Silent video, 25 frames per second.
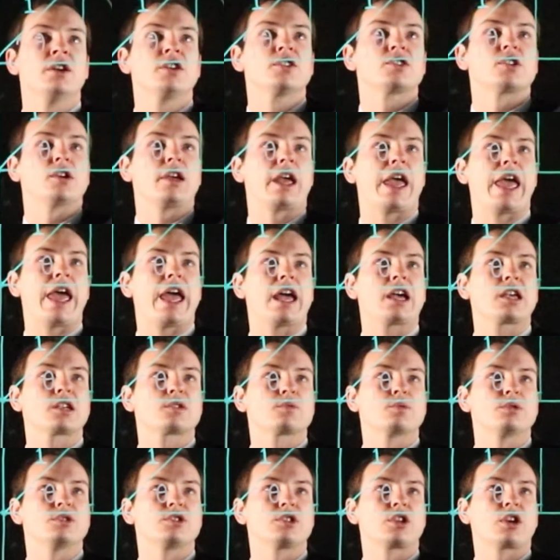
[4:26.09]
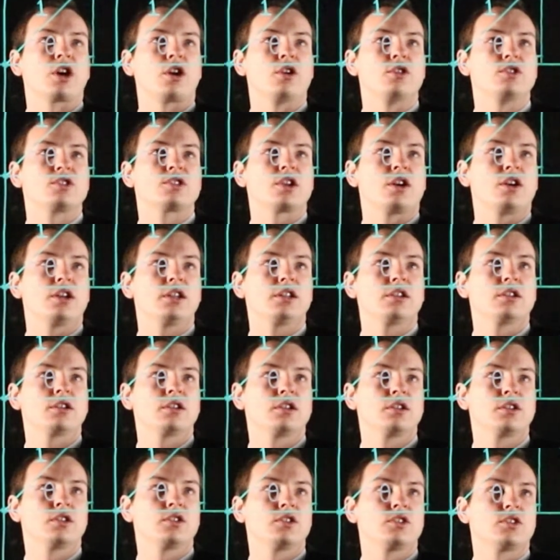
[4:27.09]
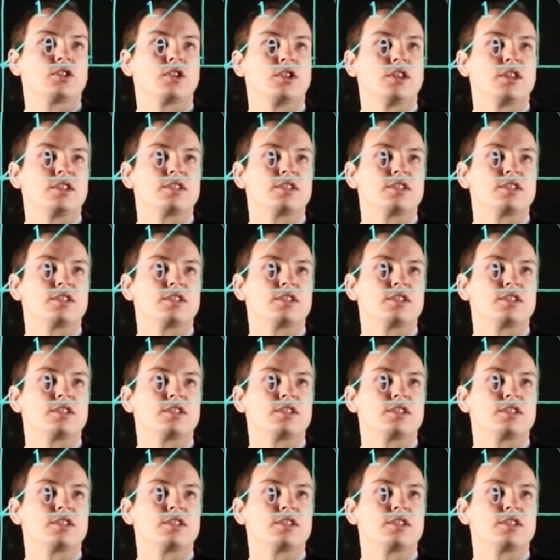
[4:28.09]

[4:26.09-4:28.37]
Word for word: So x was cosine, so